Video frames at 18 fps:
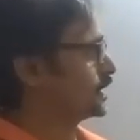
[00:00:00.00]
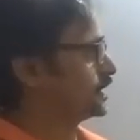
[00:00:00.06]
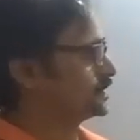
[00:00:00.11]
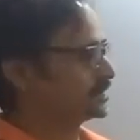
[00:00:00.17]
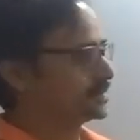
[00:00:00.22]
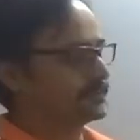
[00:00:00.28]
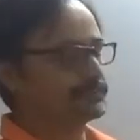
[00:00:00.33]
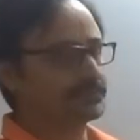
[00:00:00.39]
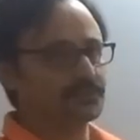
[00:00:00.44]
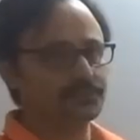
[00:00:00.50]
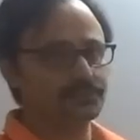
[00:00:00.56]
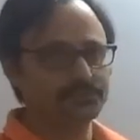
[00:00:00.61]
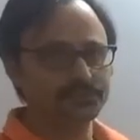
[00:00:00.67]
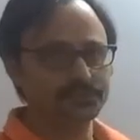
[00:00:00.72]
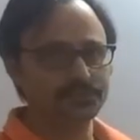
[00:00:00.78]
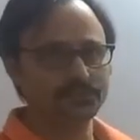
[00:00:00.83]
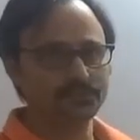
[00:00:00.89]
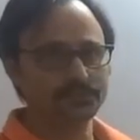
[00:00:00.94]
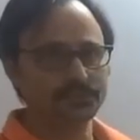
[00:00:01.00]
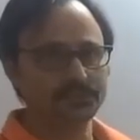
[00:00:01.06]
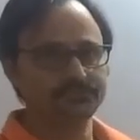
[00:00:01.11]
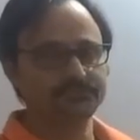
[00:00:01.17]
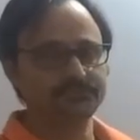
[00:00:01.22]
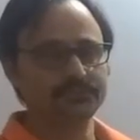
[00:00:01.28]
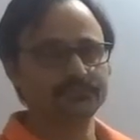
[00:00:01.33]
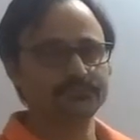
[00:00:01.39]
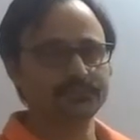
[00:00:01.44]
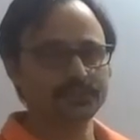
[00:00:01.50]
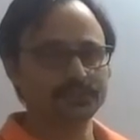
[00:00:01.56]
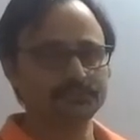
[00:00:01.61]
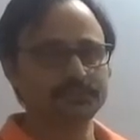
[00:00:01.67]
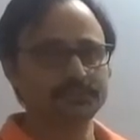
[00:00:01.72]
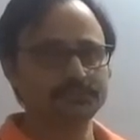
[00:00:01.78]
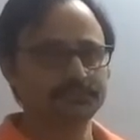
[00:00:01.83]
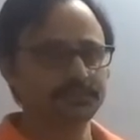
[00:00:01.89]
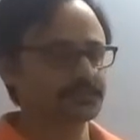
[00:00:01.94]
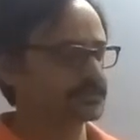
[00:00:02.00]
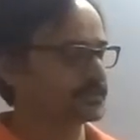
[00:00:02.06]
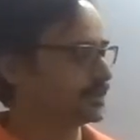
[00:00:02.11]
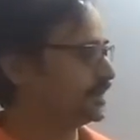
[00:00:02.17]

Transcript: transcript do you require for what purpose,